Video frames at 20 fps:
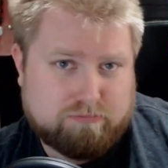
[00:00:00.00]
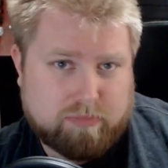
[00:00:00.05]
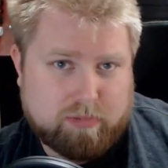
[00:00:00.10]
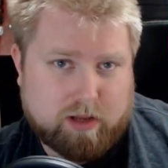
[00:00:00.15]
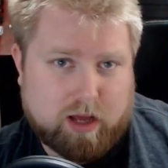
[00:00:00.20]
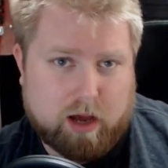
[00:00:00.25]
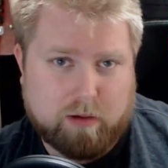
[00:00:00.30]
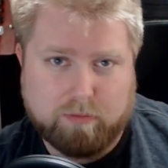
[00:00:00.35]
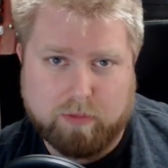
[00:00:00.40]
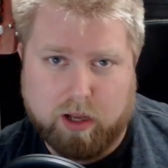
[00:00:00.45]

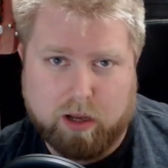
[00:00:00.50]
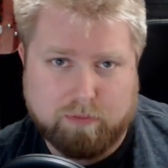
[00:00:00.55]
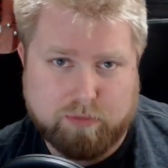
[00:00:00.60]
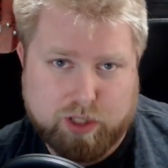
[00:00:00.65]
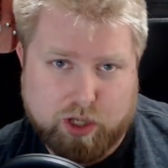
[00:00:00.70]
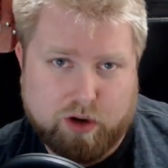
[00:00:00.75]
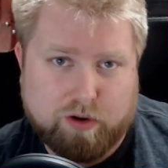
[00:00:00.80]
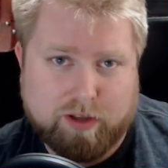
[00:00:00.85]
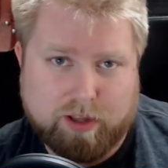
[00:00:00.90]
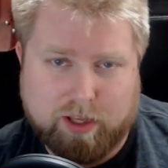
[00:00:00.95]
I'm, I'm
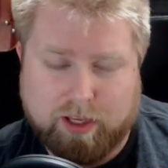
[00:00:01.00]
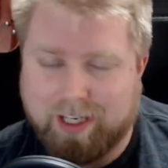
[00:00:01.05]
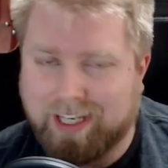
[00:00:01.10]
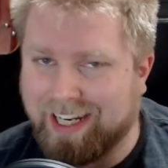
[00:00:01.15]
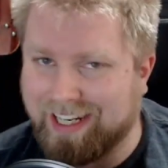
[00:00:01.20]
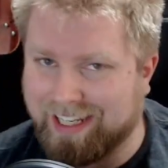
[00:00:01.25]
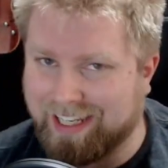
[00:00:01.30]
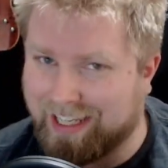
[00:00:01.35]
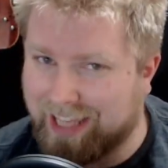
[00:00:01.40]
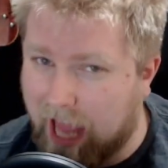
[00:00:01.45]
sorry that you
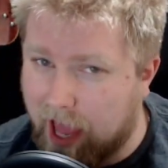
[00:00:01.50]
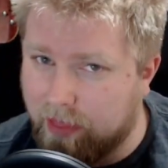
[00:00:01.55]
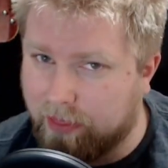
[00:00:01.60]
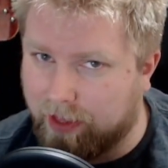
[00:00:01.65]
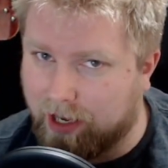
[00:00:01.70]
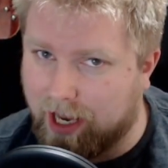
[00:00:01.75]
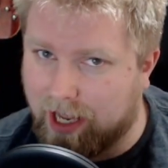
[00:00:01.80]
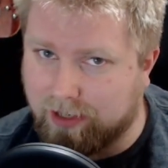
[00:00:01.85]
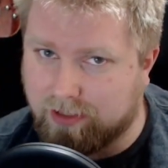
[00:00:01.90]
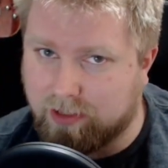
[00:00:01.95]
didn't get the
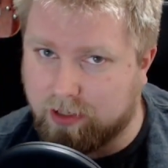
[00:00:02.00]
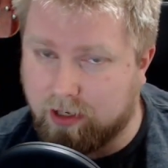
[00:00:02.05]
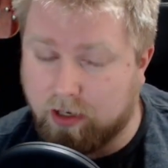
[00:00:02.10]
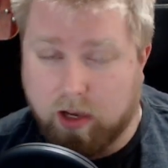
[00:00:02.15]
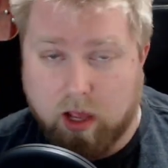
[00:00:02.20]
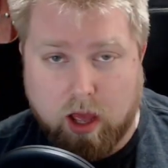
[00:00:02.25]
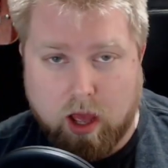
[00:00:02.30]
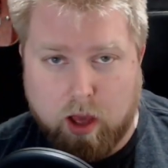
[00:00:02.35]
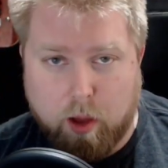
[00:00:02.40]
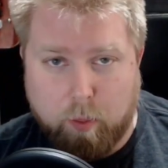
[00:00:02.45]
lesson,
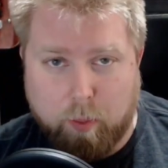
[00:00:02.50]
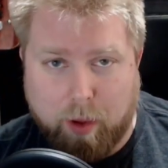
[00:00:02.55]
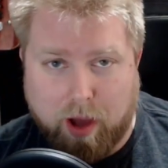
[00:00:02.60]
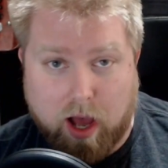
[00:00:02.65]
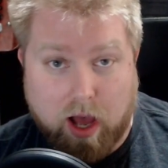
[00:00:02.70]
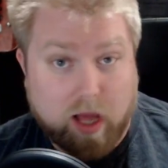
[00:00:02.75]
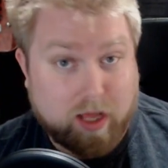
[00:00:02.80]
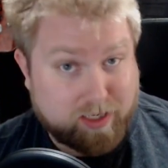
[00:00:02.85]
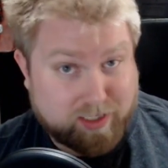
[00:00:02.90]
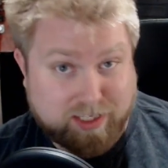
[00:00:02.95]

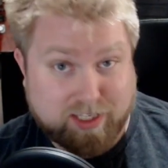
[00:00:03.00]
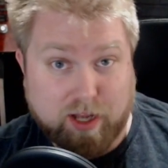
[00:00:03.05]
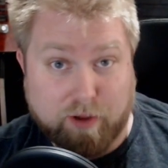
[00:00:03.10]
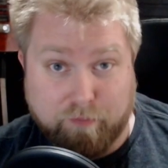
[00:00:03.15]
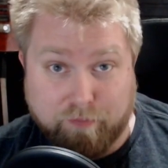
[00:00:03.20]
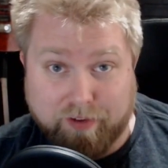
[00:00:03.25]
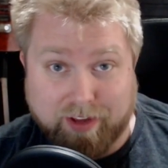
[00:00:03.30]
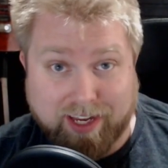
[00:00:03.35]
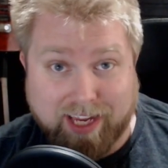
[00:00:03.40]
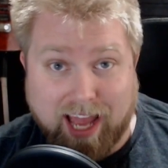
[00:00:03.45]
but
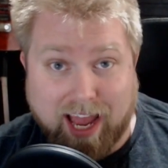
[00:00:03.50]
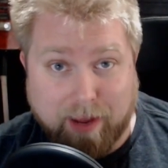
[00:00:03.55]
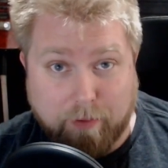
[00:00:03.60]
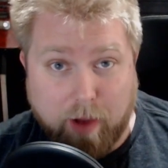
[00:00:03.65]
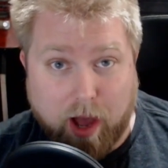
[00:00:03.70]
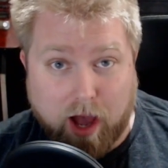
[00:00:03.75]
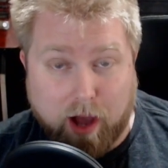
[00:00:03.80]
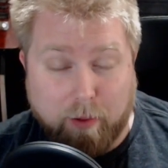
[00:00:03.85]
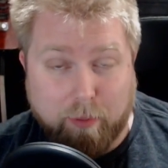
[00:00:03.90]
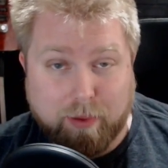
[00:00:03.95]
something came
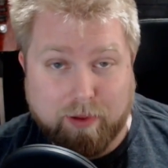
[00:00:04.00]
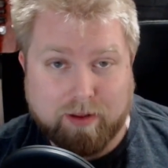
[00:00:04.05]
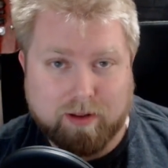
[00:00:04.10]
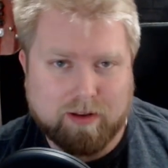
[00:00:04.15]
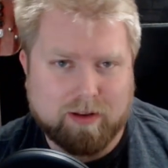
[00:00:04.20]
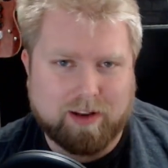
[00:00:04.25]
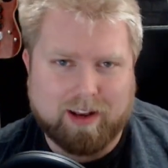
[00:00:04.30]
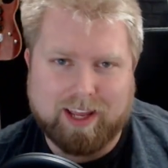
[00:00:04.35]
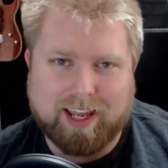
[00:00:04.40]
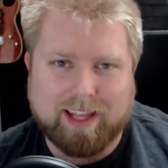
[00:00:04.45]
up.
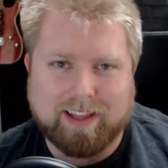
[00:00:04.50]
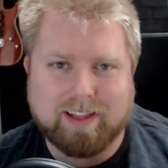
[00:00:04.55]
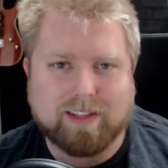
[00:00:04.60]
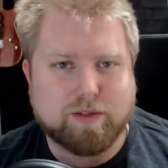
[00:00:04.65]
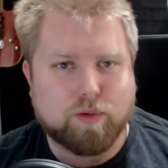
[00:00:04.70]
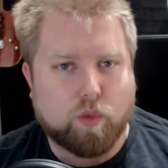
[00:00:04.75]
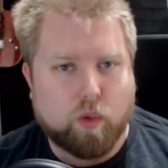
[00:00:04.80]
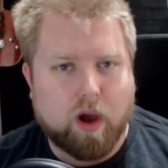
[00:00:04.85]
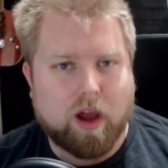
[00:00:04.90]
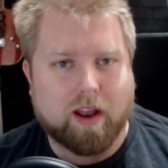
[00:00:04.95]
Like, it
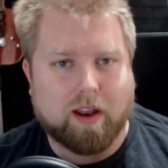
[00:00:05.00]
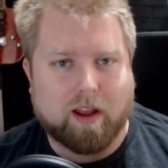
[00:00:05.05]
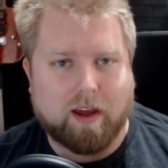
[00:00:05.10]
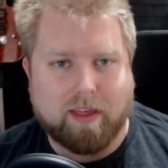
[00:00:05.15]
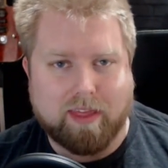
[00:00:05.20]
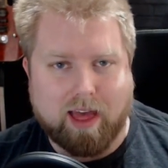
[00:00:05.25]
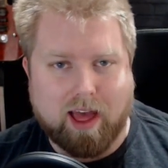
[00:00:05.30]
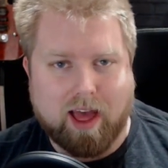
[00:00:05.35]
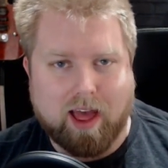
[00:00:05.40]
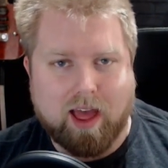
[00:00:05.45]
doesn't work like
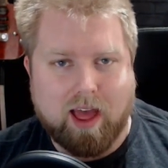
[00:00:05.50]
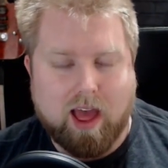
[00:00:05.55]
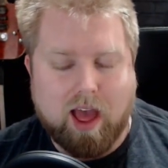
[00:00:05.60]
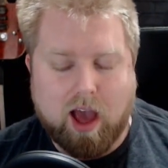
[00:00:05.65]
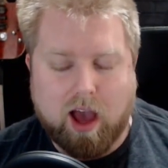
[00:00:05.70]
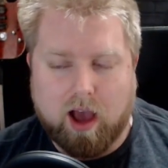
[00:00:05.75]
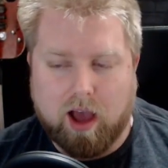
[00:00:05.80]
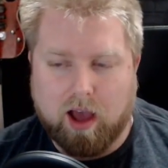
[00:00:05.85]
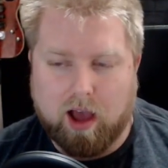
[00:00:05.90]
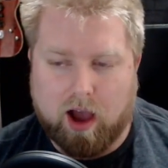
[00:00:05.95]
that.
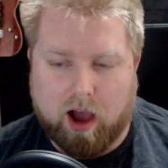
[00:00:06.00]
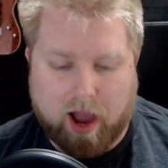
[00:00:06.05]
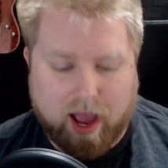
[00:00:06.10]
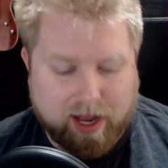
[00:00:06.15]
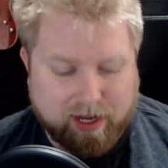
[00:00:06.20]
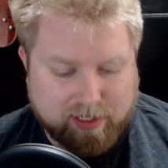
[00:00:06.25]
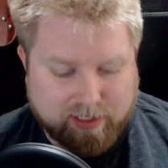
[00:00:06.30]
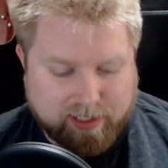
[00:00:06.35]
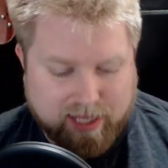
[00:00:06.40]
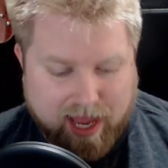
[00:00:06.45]
I
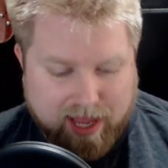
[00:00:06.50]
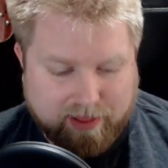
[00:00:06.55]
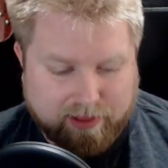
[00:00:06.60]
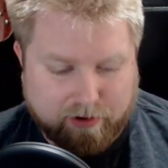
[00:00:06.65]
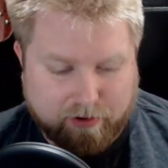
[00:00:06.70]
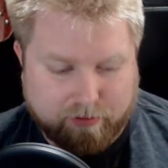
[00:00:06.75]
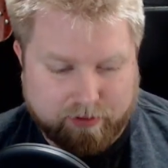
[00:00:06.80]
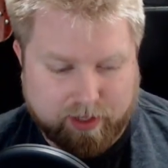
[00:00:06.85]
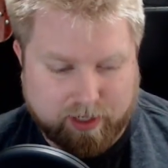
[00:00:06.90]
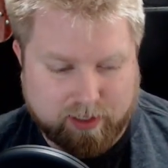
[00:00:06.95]
understand
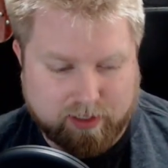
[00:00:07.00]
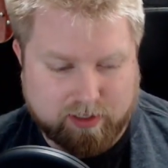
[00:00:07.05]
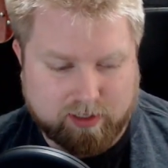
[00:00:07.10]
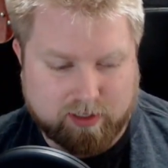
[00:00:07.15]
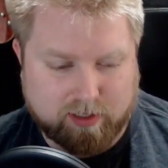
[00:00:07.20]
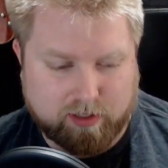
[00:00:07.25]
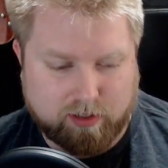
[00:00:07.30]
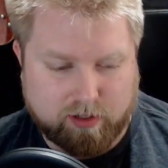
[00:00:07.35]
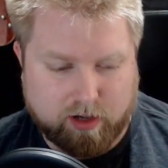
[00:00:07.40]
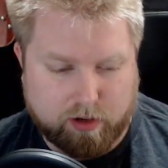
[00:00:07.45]
there are
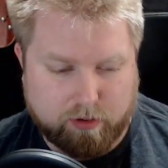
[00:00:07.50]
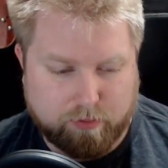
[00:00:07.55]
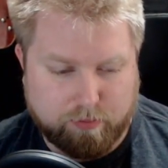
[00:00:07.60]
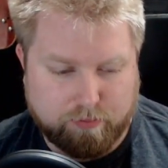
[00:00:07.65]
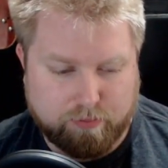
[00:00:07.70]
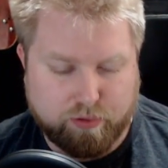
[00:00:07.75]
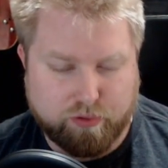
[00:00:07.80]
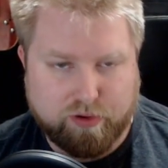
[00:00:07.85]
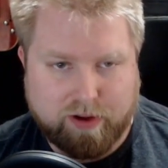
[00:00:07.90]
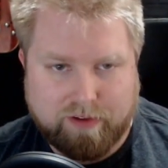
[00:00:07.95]
things, you know,
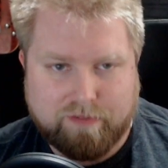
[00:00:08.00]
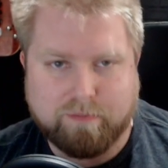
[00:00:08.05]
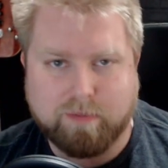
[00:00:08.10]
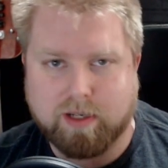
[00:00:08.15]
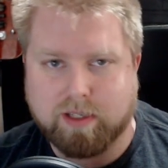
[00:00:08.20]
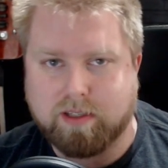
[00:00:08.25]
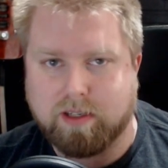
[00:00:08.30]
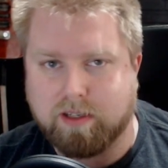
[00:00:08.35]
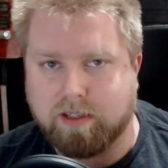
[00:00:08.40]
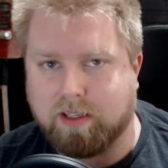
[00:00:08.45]

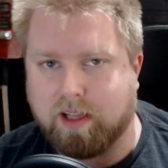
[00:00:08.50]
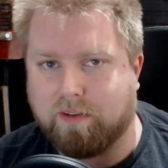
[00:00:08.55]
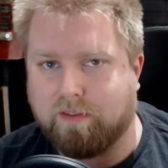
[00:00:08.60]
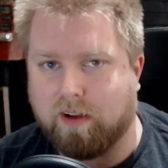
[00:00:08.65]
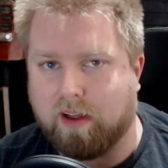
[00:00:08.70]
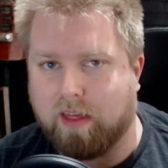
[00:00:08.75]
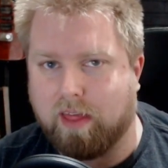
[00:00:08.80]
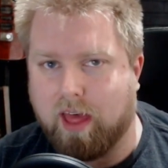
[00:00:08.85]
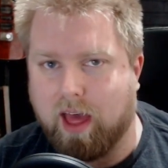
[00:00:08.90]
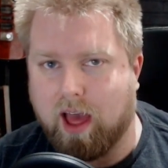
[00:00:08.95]
bereavements and stuff
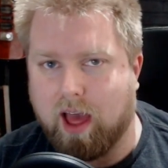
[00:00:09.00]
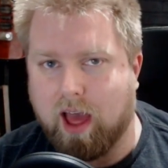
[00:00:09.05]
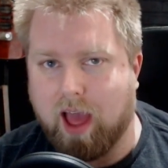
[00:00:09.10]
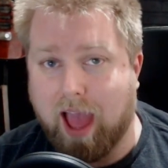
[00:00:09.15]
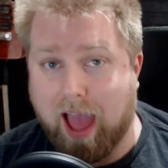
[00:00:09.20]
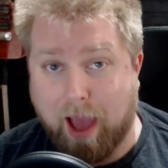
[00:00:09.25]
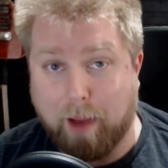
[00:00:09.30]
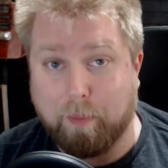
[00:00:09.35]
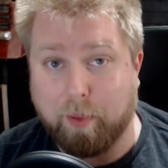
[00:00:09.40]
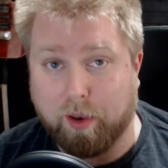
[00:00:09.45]
like that
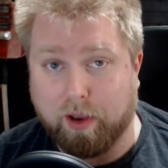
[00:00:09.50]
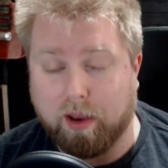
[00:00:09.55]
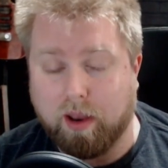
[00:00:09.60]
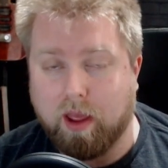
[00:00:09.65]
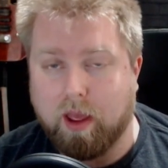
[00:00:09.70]
happen,